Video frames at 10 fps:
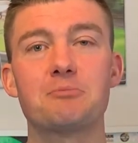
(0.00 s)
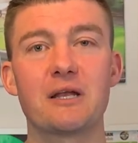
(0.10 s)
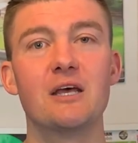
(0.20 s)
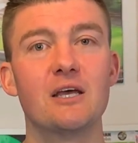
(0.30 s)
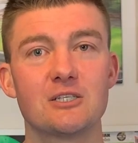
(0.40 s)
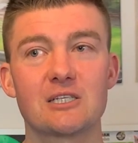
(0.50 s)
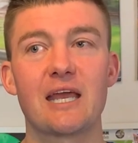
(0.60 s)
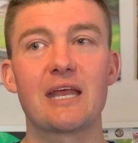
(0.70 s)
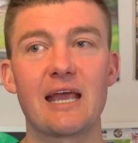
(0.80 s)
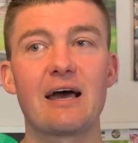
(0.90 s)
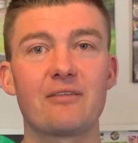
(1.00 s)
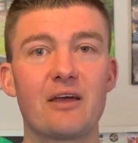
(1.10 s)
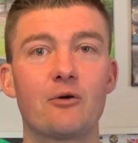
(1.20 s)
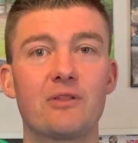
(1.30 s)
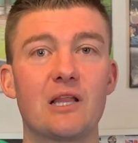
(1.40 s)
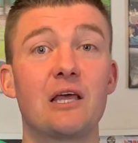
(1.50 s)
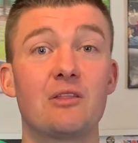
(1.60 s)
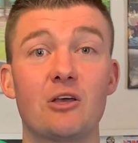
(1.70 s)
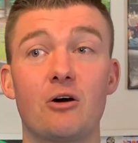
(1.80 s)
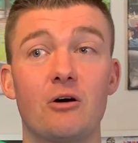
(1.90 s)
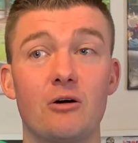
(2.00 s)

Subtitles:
but just getting out there in the